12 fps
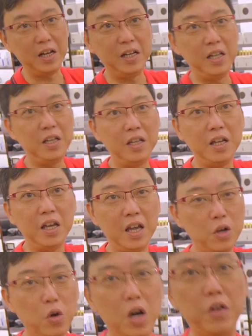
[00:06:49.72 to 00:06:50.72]
Any
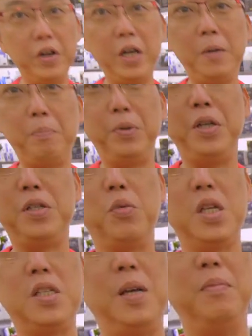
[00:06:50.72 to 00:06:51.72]
inquiry, please
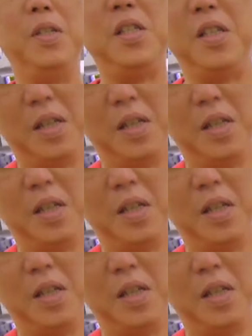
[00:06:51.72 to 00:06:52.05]
WhatsApp this